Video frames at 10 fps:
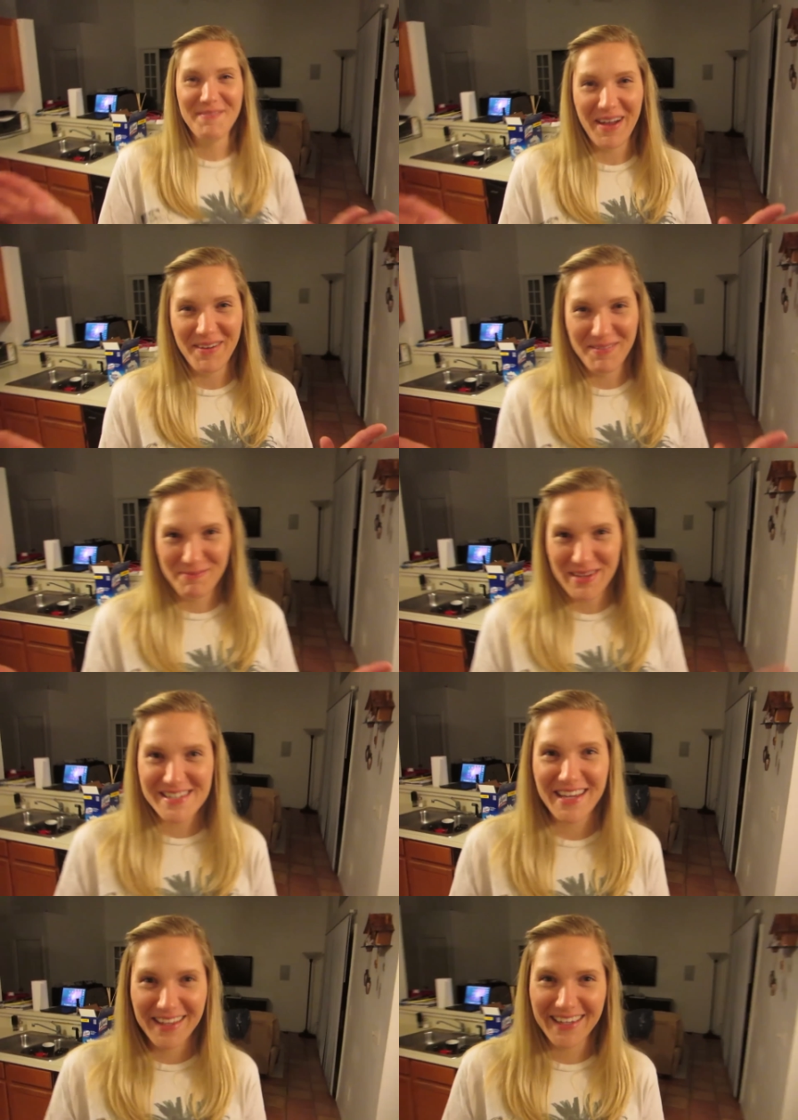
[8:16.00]
about me
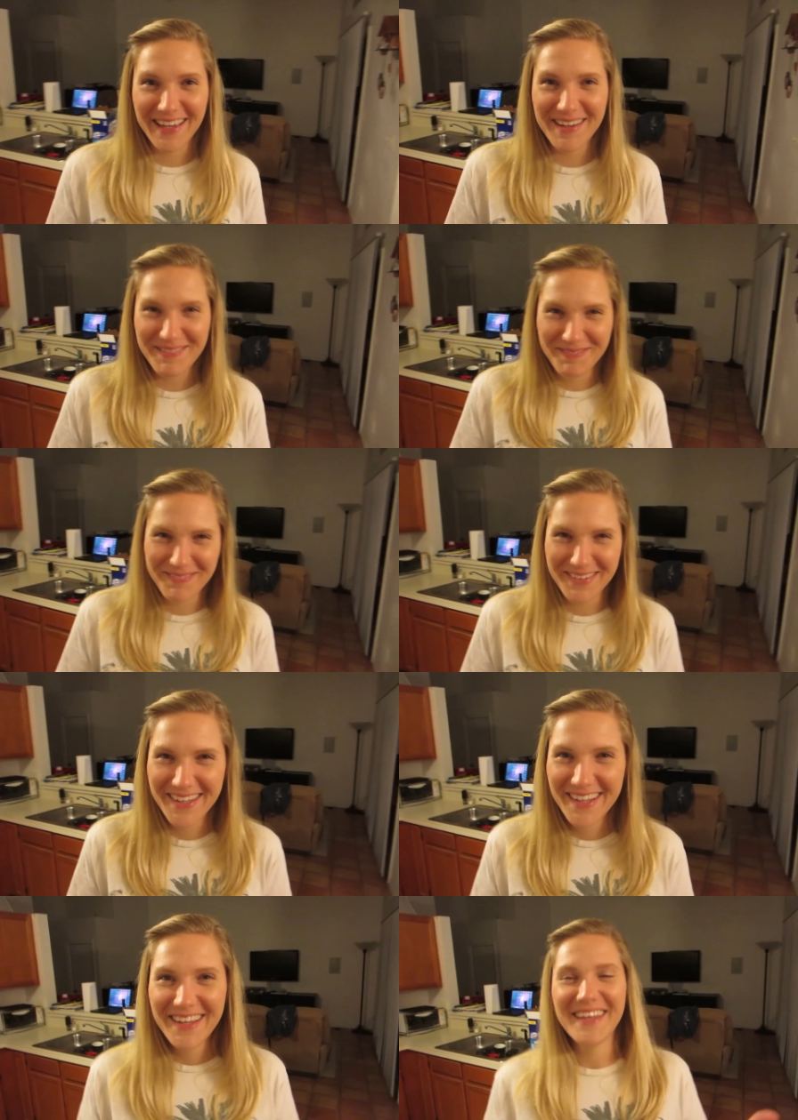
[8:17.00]
tickling him.
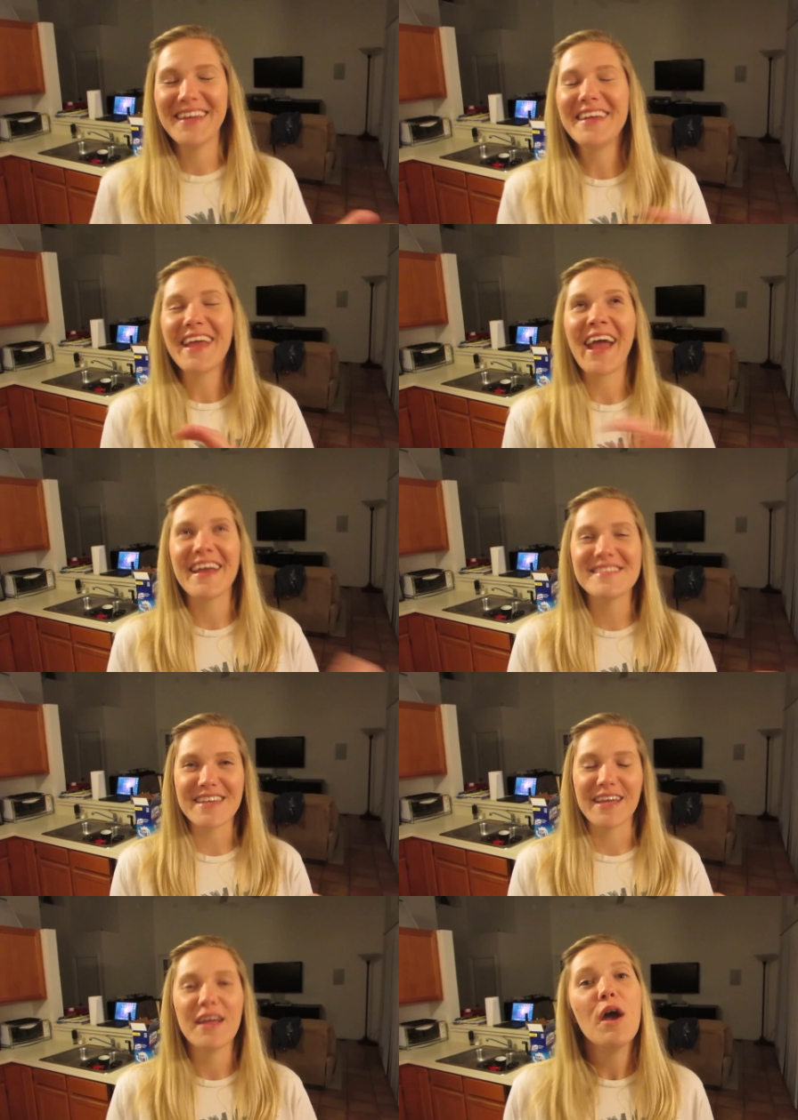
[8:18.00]
He hates
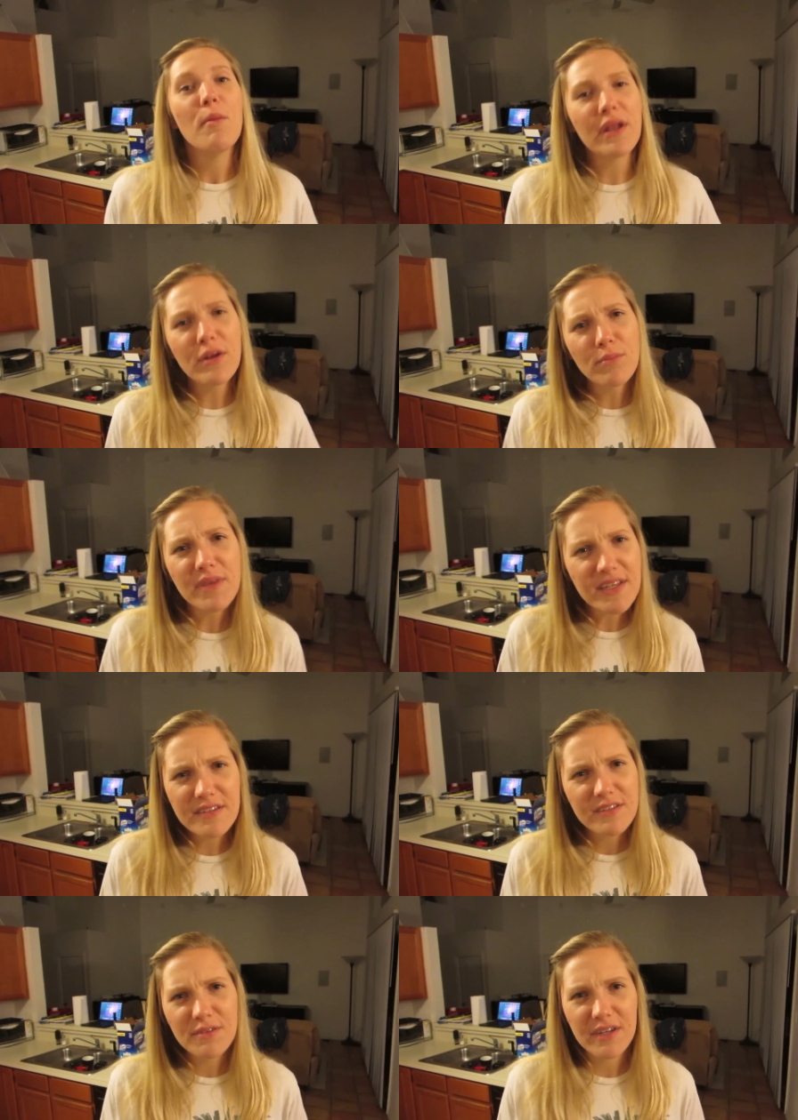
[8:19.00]
it, but I don't mean
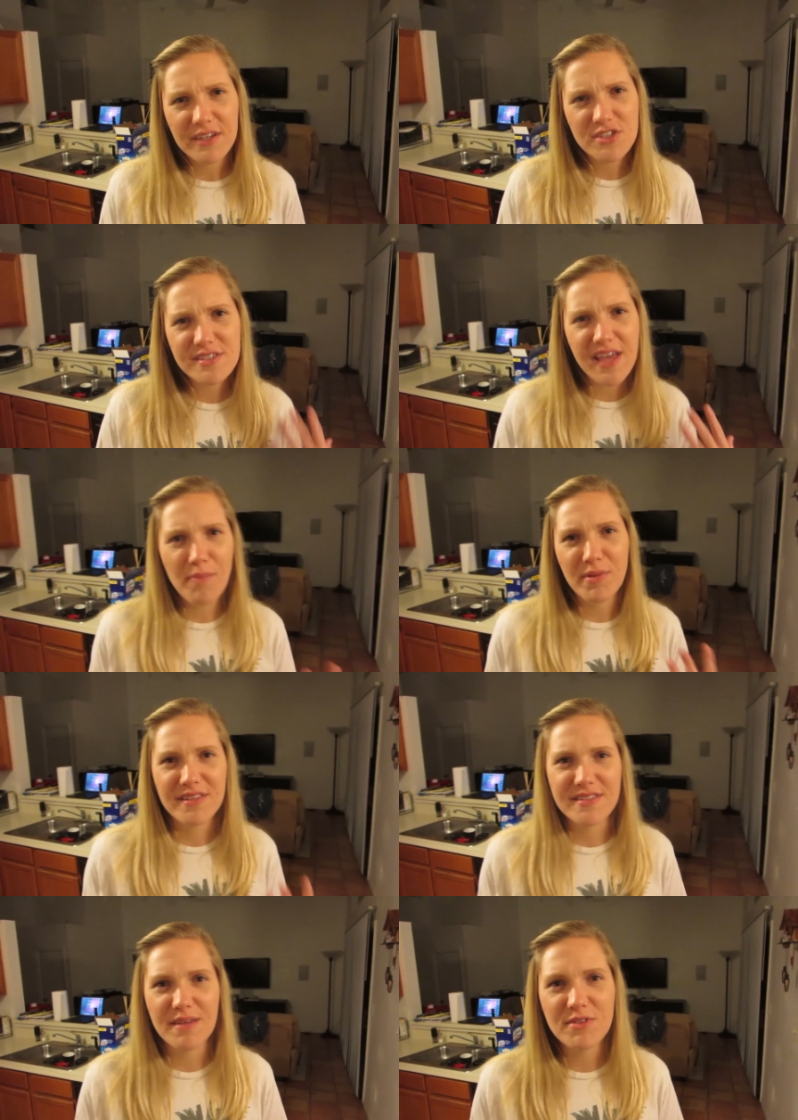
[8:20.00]
to do it. It just
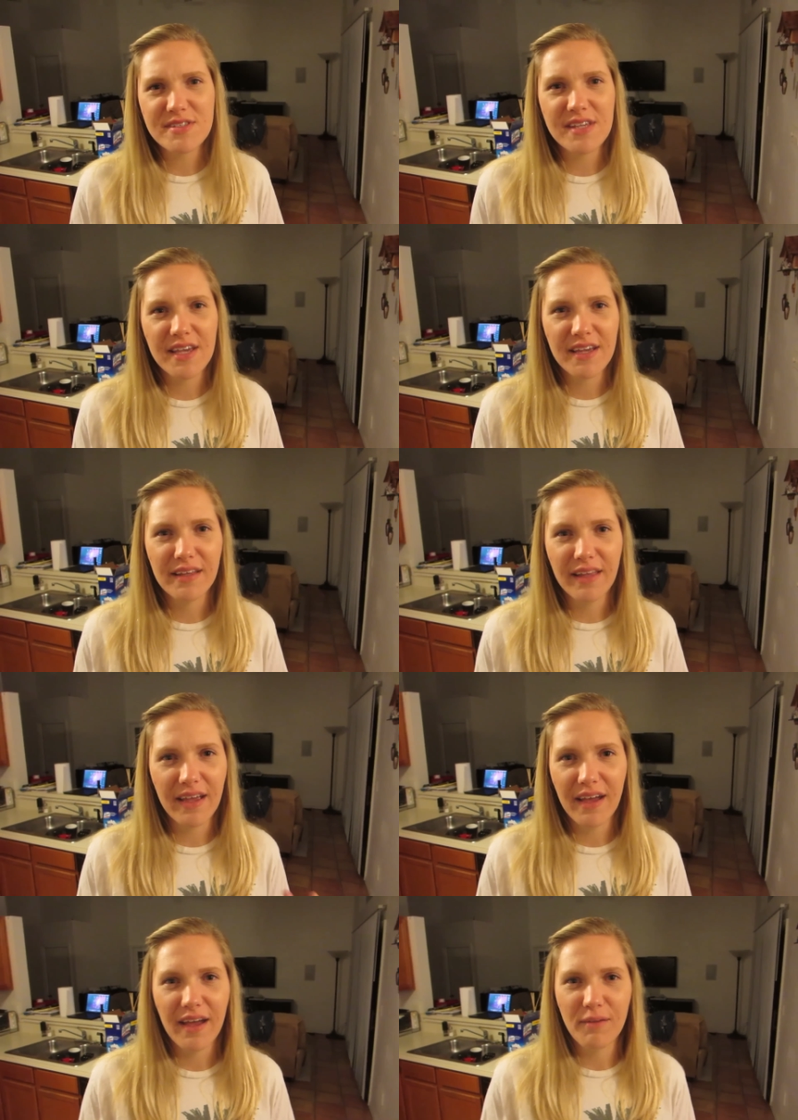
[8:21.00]
happens. I'm just like,
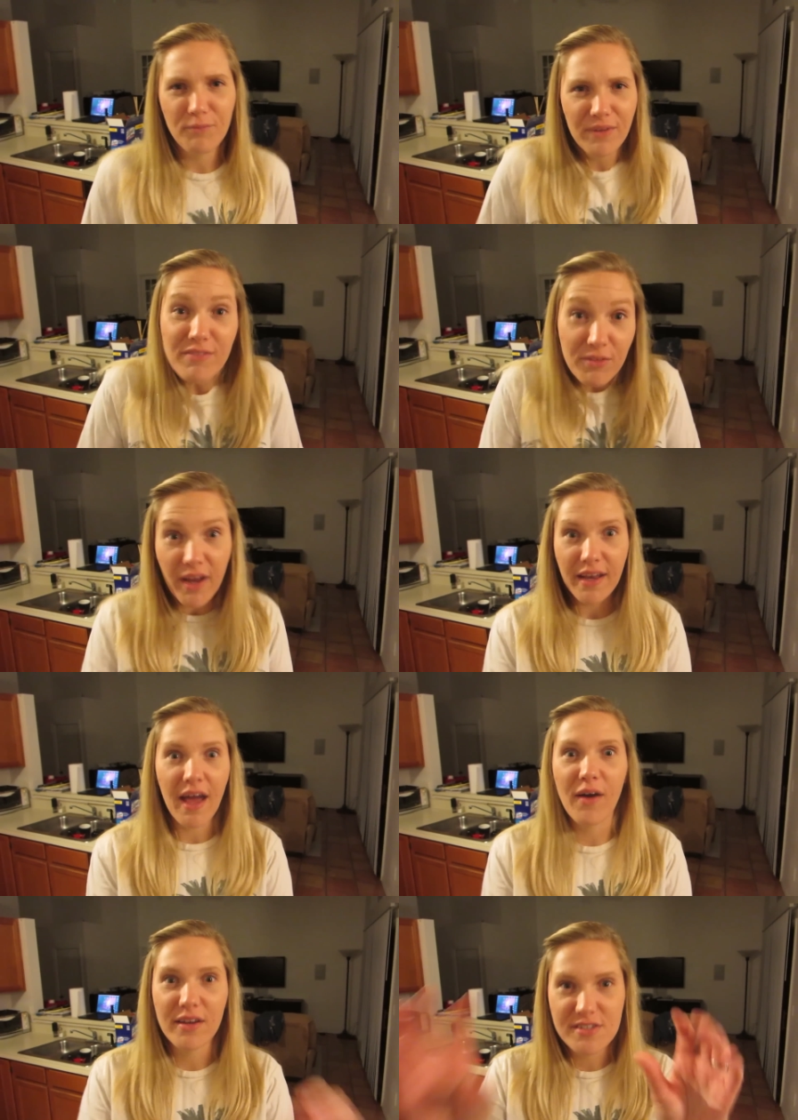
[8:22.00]
like even right
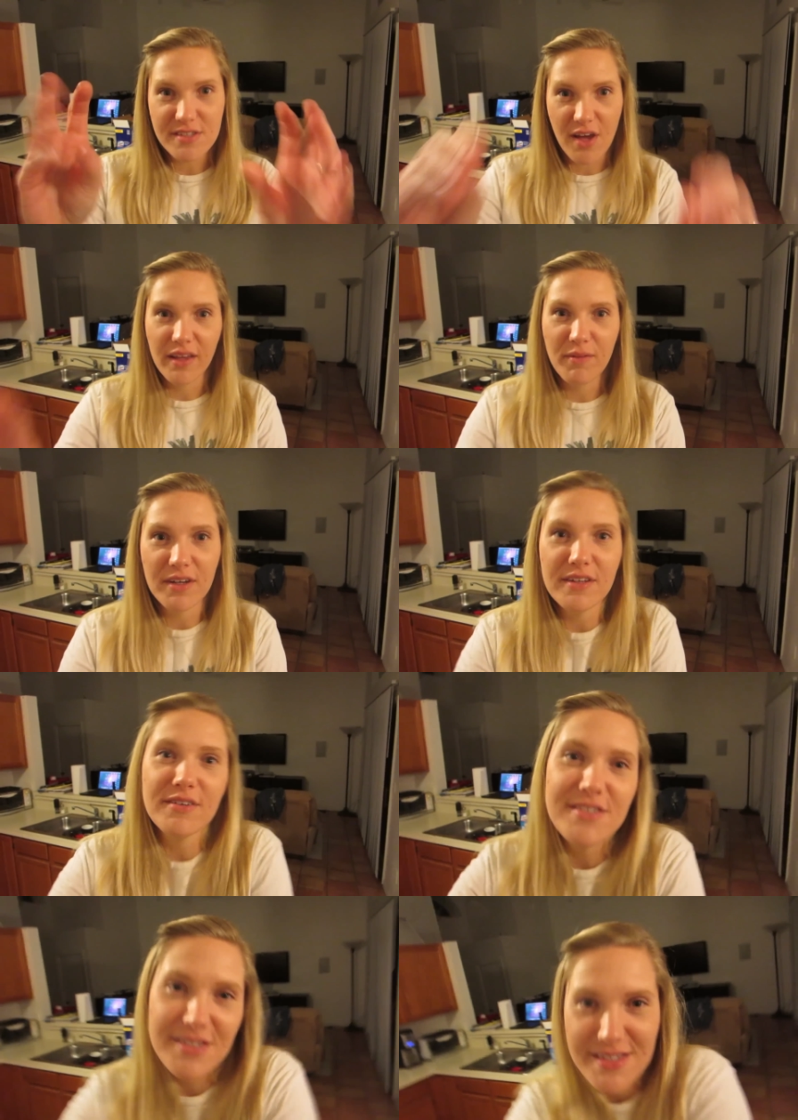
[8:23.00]
now, I just all I want to do
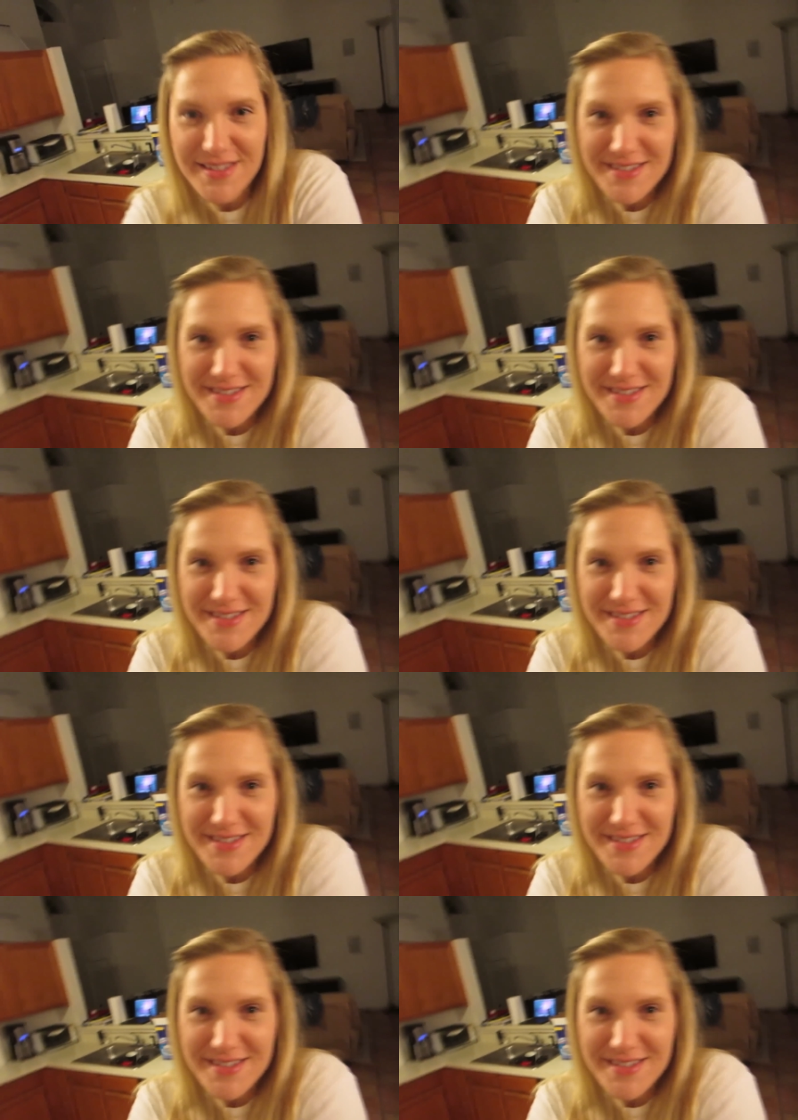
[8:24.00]
is just